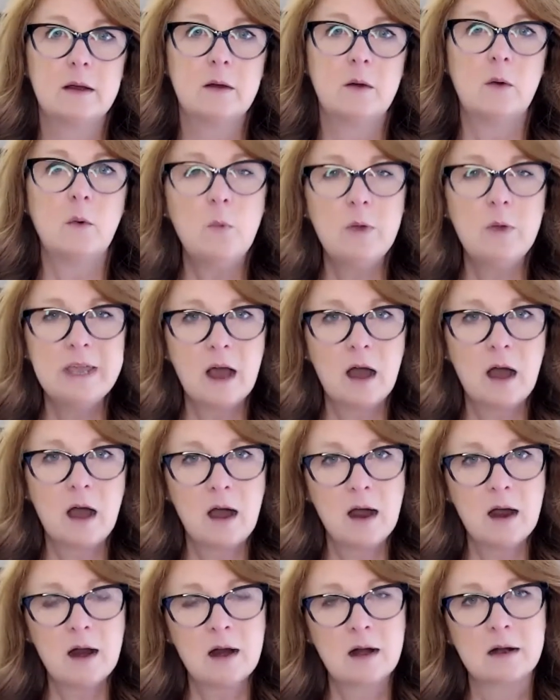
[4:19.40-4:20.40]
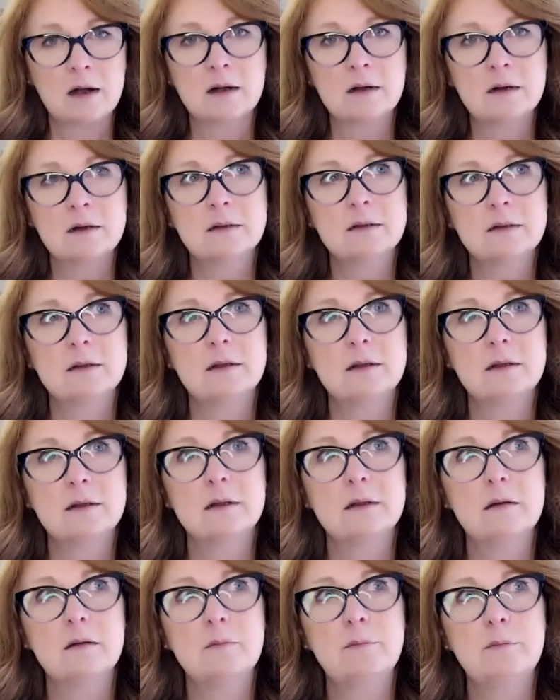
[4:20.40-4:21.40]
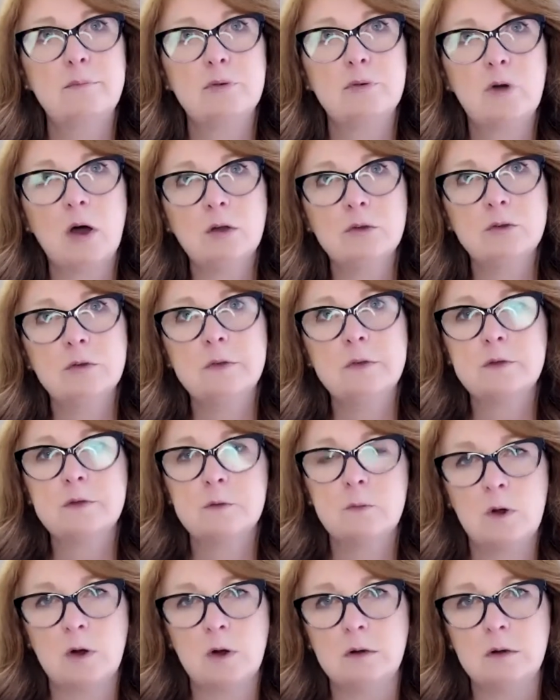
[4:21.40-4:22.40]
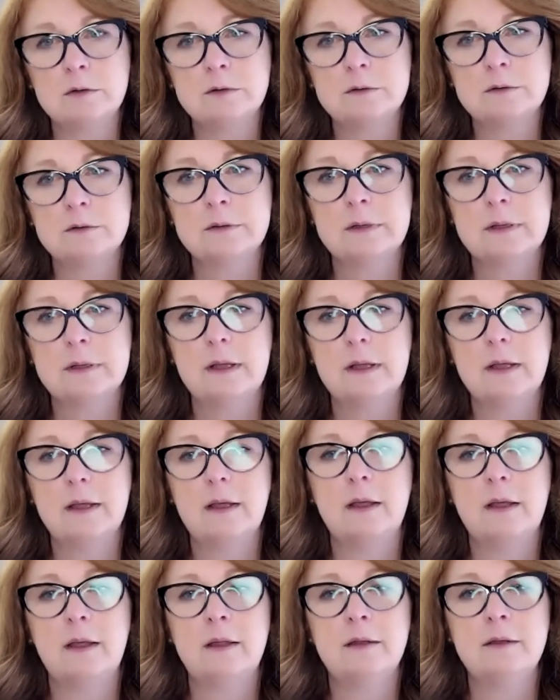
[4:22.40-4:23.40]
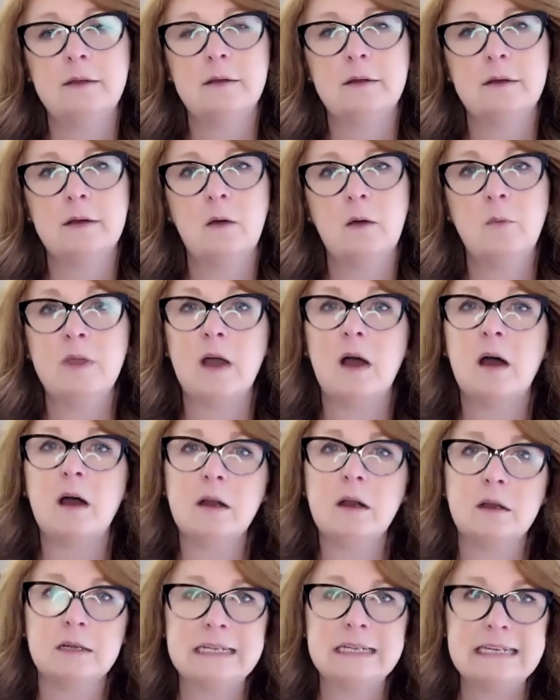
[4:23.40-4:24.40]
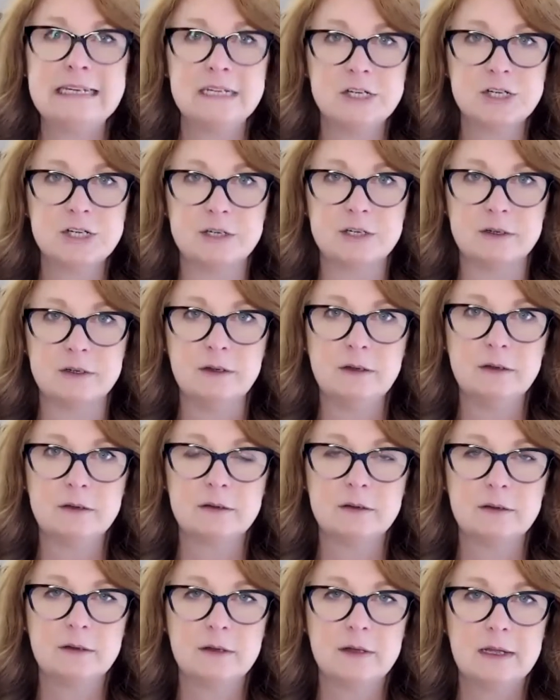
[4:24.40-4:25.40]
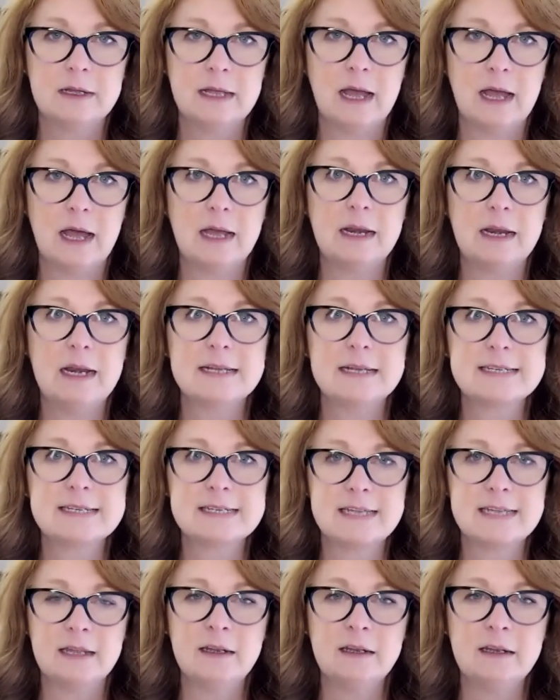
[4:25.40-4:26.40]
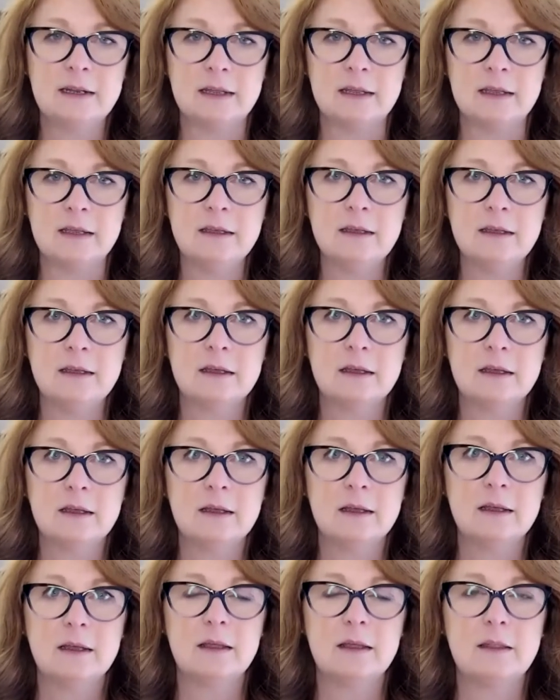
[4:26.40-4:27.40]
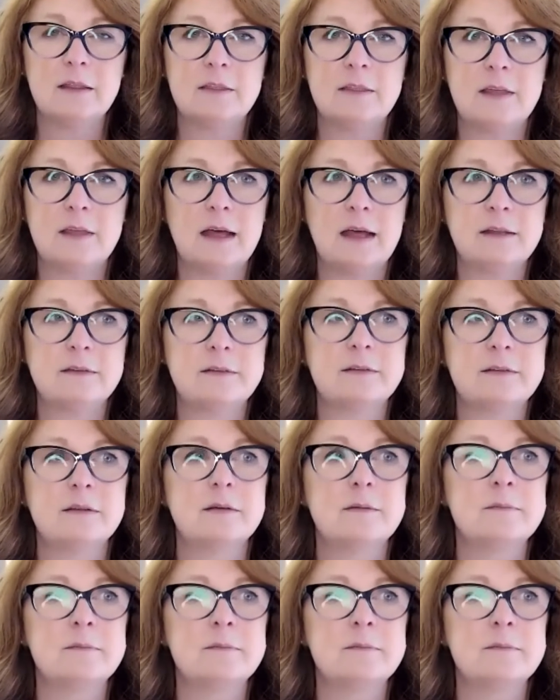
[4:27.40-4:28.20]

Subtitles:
We are brought to this world and we are conditioned, understanding that